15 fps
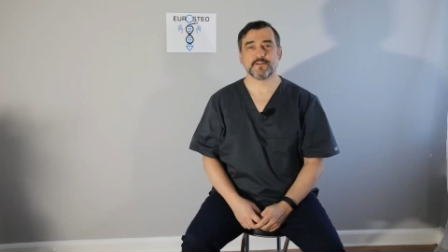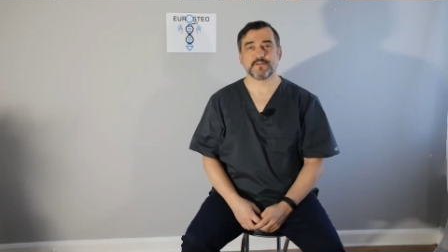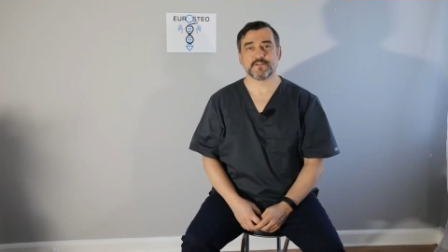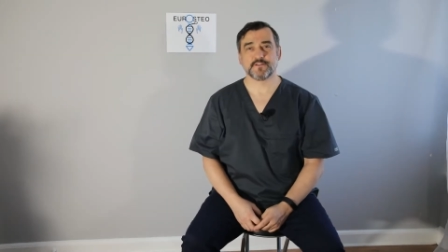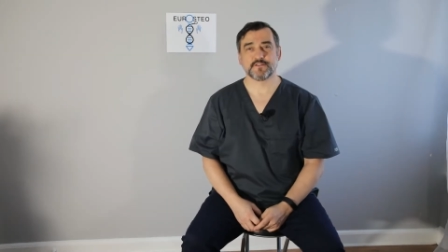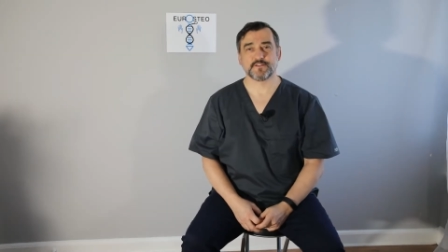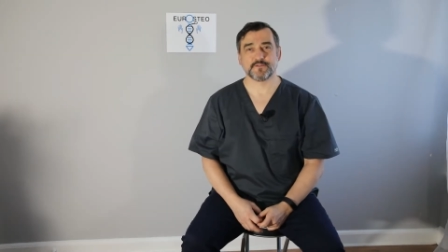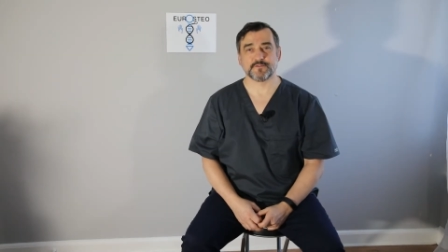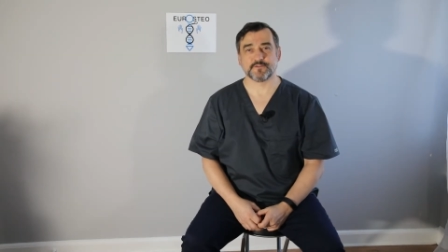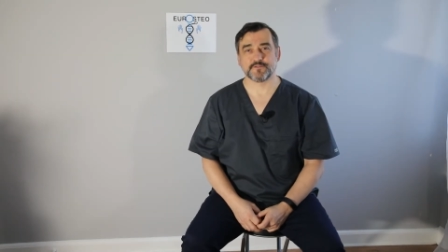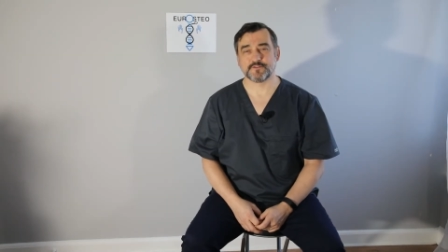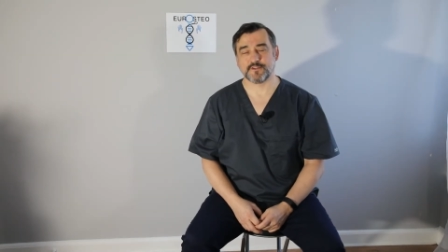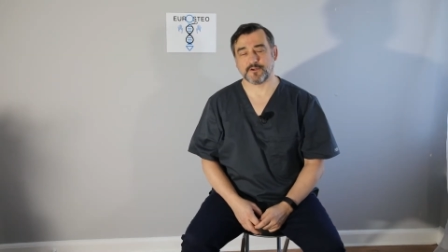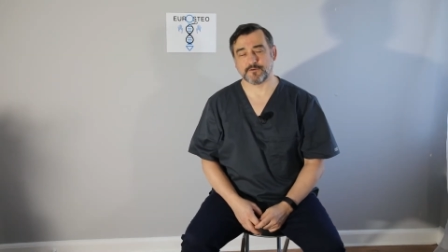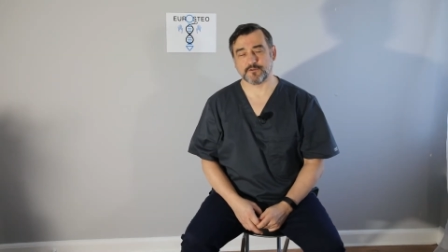So
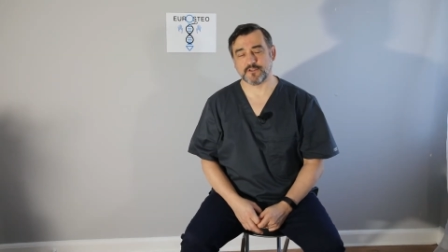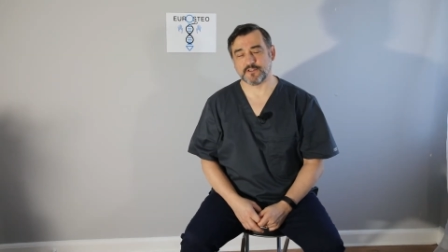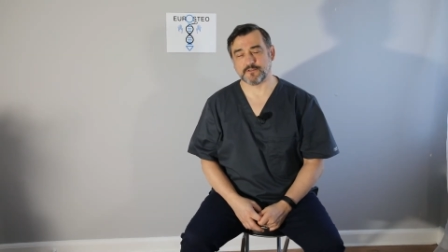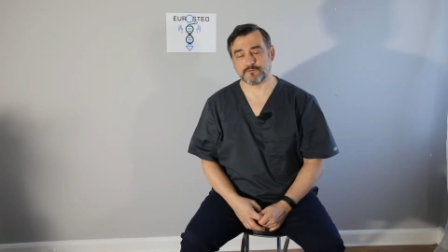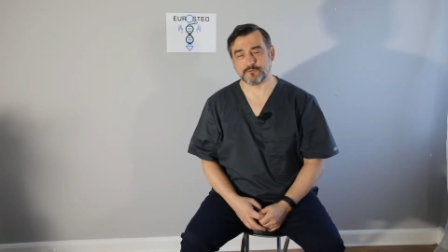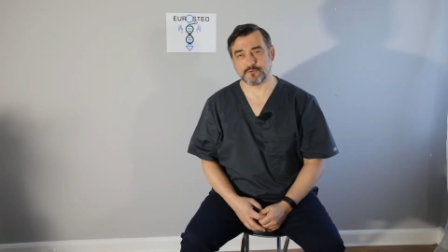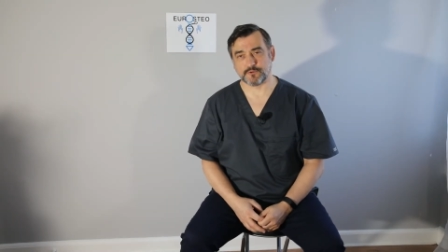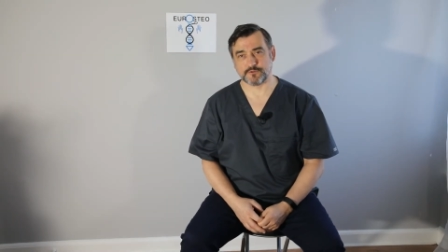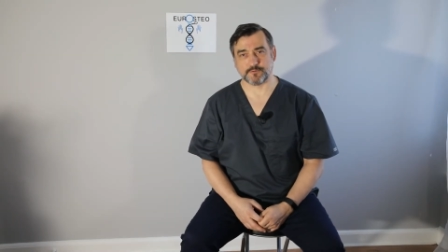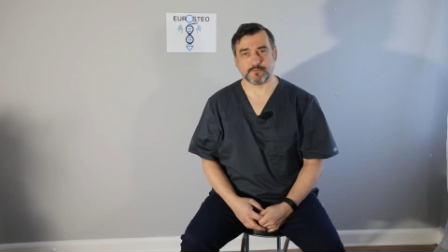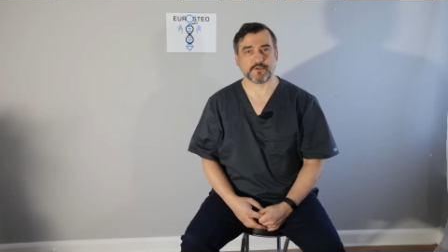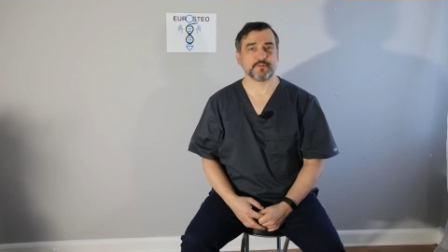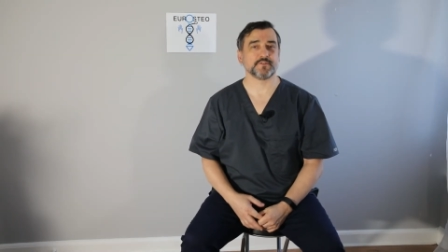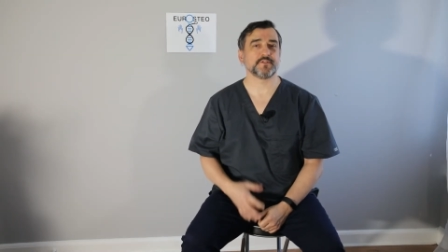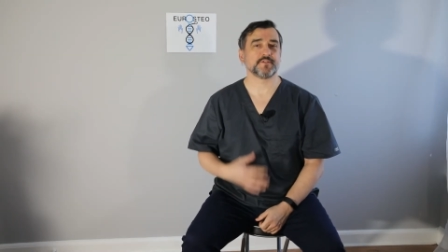now a little word
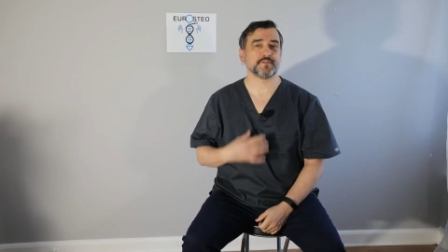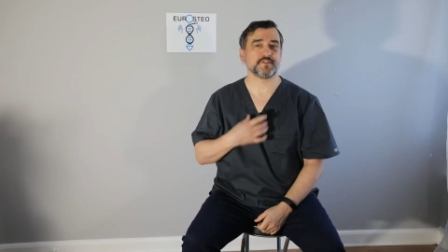about the